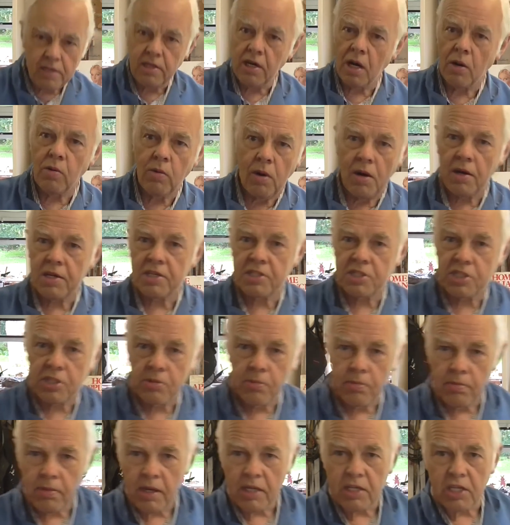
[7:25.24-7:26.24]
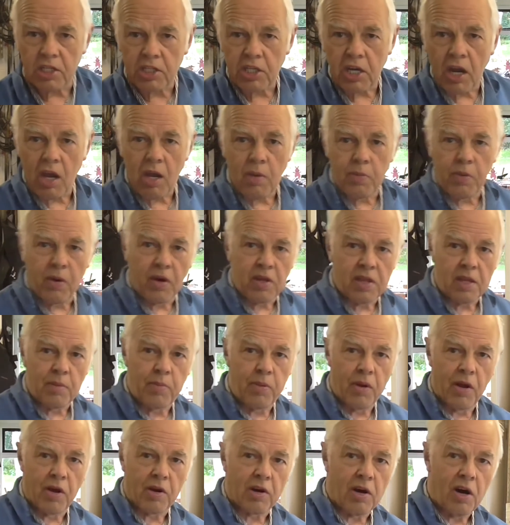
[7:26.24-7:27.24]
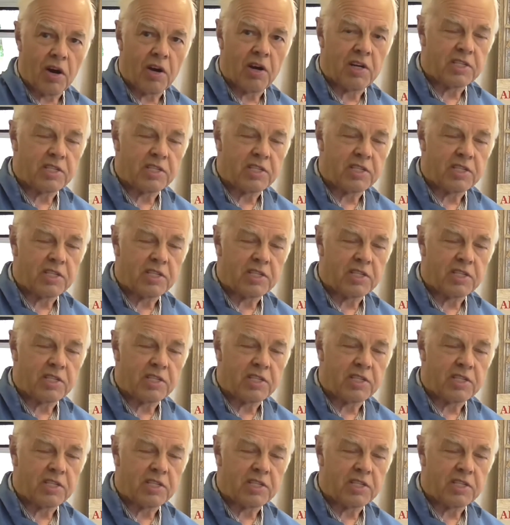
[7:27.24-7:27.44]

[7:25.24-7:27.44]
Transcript: don't want me to show you putting the plug on,